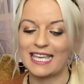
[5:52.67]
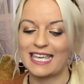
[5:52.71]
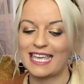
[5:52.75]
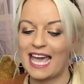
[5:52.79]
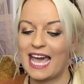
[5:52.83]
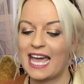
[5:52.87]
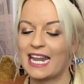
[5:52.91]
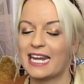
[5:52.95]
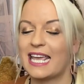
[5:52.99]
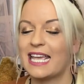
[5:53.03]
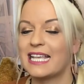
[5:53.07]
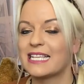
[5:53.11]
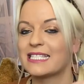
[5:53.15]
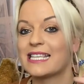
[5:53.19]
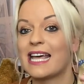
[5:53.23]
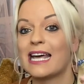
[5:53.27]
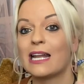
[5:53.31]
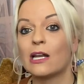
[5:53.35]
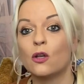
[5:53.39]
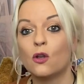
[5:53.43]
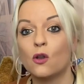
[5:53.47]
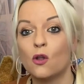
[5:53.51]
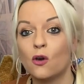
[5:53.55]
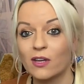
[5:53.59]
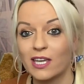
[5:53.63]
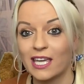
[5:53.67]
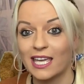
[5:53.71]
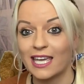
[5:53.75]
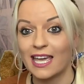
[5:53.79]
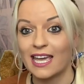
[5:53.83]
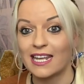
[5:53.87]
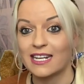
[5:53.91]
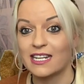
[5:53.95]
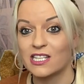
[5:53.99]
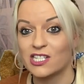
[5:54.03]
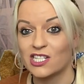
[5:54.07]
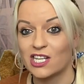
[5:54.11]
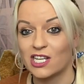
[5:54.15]
Again, it's that looking
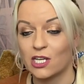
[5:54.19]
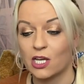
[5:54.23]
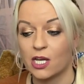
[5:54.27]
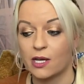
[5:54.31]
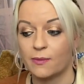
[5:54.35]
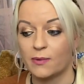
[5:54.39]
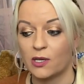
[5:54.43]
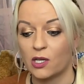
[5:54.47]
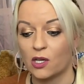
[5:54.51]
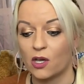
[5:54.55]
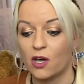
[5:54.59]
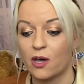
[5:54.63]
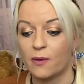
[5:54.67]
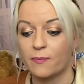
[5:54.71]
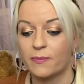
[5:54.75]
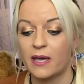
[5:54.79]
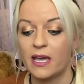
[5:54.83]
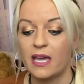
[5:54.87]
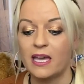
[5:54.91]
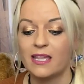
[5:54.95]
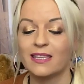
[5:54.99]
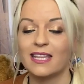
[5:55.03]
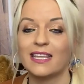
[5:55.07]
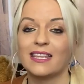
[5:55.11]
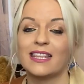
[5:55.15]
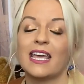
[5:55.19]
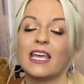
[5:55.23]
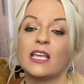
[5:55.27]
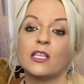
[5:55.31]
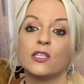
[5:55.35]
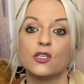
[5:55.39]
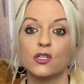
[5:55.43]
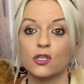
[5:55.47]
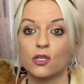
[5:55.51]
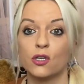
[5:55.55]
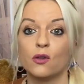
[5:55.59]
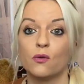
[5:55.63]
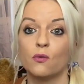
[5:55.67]
energy coming up, that they
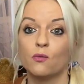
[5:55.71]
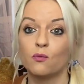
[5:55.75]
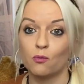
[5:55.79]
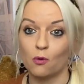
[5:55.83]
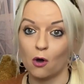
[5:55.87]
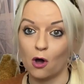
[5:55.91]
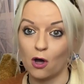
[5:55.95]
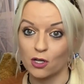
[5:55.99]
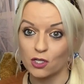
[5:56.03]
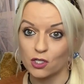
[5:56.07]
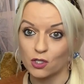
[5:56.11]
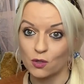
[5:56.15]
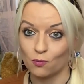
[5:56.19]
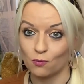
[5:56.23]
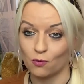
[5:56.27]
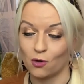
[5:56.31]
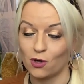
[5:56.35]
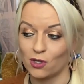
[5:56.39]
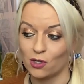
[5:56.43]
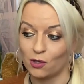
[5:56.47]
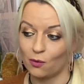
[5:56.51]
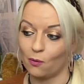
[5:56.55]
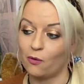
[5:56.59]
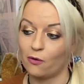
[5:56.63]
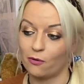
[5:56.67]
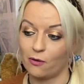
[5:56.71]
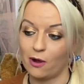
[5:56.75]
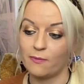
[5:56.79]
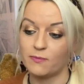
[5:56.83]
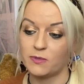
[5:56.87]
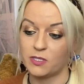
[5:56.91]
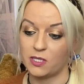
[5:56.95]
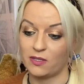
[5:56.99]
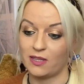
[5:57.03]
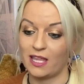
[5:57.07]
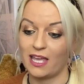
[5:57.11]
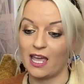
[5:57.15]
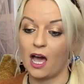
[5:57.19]
do watch what you are up
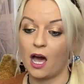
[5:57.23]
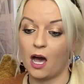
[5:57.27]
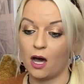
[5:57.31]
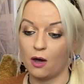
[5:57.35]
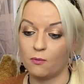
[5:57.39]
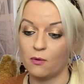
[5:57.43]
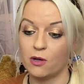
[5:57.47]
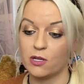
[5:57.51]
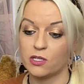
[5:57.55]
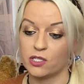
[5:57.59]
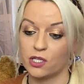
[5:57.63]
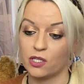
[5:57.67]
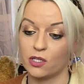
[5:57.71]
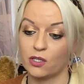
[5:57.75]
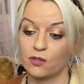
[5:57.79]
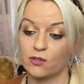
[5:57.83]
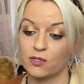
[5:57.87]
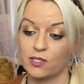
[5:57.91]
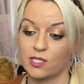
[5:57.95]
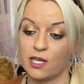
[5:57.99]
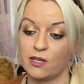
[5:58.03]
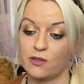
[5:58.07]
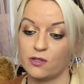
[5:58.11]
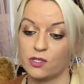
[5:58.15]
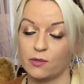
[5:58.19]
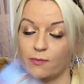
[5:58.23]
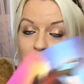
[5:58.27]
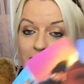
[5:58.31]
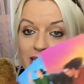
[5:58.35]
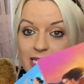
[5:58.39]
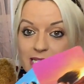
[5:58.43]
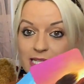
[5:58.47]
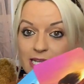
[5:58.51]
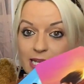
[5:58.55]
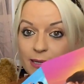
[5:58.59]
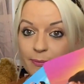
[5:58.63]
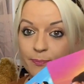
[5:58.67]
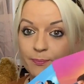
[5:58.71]
to. They are watching your social
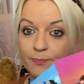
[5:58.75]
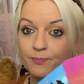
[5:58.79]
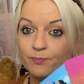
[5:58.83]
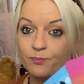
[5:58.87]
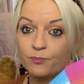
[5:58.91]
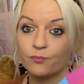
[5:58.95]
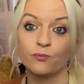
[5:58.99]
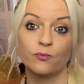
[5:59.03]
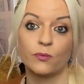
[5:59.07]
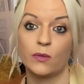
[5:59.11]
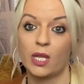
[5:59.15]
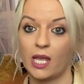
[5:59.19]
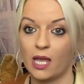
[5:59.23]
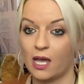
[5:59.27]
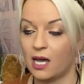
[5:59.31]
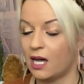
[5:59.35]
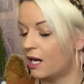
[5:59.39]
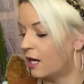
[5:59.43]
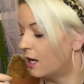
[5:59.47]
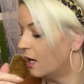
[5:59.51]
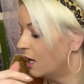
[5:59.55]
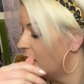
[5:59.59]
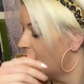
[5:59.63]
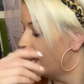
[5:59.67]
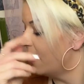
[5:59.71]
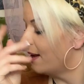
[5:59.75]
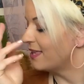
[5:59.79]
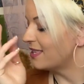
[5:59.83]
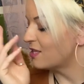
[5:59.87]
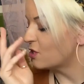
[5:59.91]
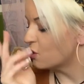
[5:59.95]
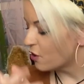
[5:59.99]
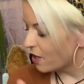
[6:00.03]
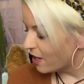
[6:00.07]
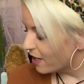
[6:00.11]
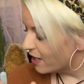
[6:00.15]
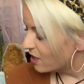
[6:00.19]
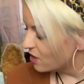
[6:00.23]
media. They are
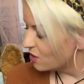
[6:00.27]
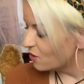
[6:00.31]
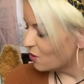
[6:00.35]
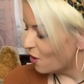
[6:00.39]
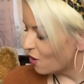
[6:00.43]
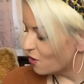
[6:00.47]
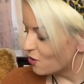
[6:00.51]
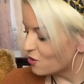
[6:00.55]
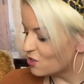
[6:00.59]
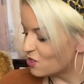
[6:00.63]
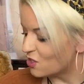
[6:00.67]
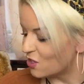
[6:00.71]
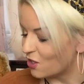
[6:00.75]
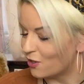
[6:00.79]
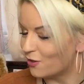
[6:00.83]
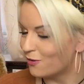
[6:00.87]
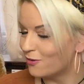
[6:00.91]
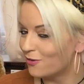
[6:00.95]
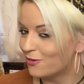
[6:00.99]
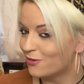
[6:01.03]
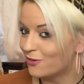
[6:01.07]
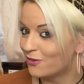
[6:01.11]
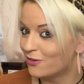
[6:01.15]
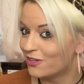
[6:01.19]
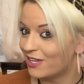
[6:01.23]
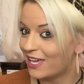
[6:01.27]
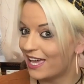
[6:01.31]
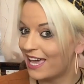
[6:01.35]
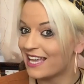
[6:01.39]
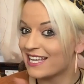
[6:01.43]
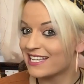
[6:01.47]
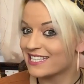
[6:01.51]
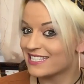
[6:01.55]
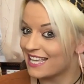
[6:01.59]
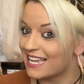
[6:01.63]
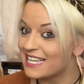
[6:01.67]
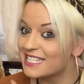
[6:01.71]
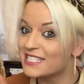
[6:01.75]
trying not to
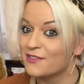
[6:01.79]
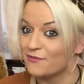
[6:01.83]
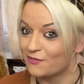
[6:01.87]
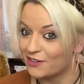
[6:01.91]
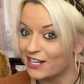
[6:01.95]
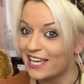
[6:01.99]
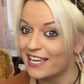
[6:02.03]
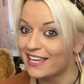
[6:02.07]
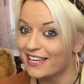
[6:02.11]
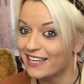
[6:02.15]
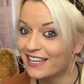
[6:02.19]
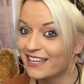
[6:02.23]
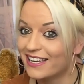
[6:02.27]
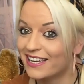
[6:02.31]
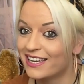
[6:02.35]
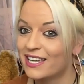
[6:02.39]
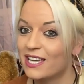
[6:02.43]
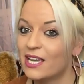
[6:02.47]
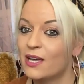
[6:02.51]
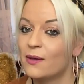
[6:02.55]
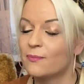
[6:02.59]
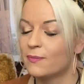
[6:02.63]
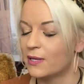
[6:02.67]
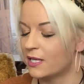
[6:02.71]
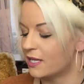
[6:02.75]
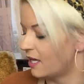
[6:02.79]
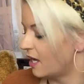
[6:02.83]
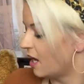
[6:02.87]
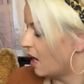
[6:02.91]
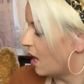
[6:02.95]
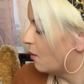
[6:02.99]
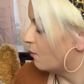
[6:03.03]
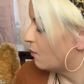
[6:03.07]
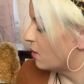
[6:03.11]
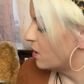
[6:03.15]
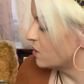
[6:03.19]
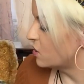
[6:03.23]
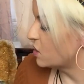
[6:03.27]
excessively, but they
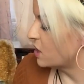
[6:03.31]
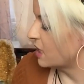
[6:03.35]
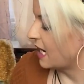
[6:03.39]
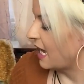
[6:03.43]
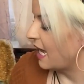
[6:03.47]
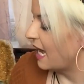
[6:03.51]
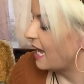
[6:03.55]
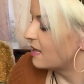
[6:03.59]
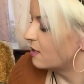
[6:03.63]
are watching it.